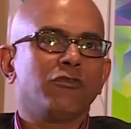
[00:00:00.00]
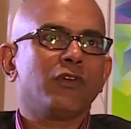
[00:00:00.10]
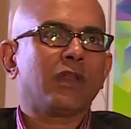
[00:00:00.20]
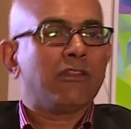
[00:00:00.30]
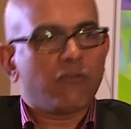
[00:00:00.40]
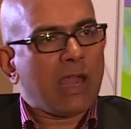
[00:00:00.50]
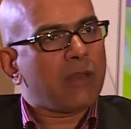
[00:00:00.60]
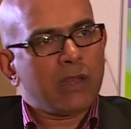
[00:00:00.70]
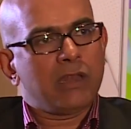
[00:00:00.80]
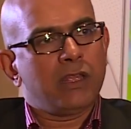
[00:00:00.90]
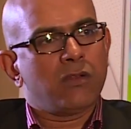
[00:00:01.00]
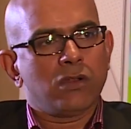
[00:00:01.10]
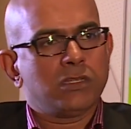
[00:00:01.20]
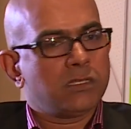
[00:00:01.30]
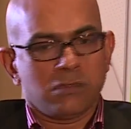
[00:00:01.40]
if you are environmentally
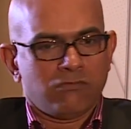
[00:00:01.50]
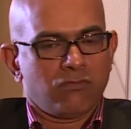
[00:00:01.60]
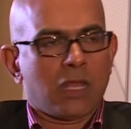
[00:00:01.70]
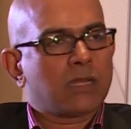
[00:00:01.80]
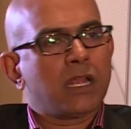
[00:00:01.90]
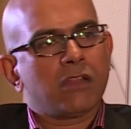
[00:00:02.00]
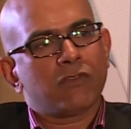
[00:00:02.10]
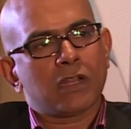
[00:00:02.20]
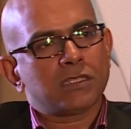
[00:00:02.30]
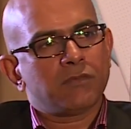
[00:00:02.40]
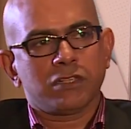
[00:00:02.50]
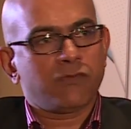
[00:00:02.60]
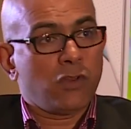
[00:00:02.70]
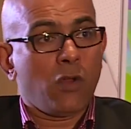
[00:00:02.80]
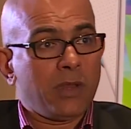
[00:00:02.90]
conscious, That kind of concept is
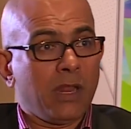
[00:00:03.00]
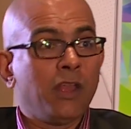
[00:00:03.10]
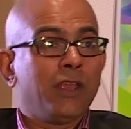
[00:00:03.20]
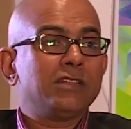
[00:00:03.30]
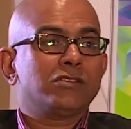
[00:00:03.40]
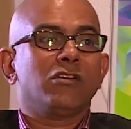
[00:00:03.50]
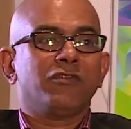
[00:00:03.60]
phenomenal. Instead